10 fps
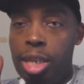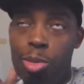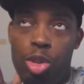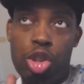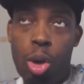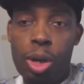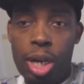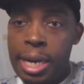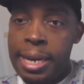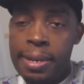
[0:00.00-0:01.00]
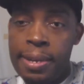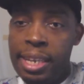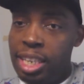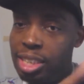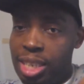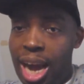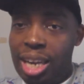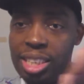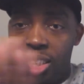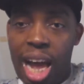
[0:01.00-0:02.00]
It was so good. It's a
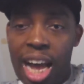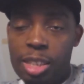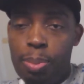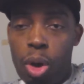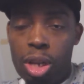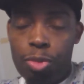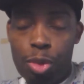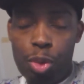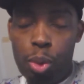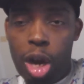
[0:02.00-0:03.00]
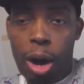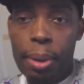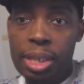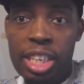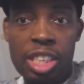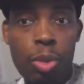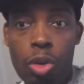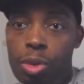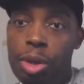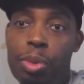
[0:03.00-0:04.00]
non-spoiler review, y'all, but this
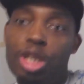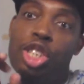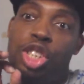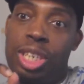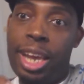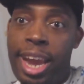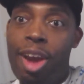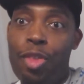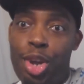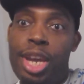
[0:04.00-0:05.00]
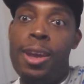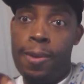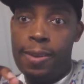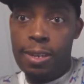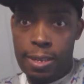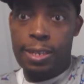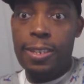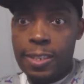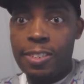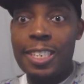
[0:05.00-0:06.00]
movie was scary
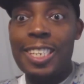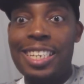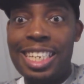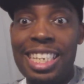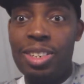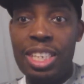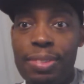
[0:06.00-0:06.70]
as hell.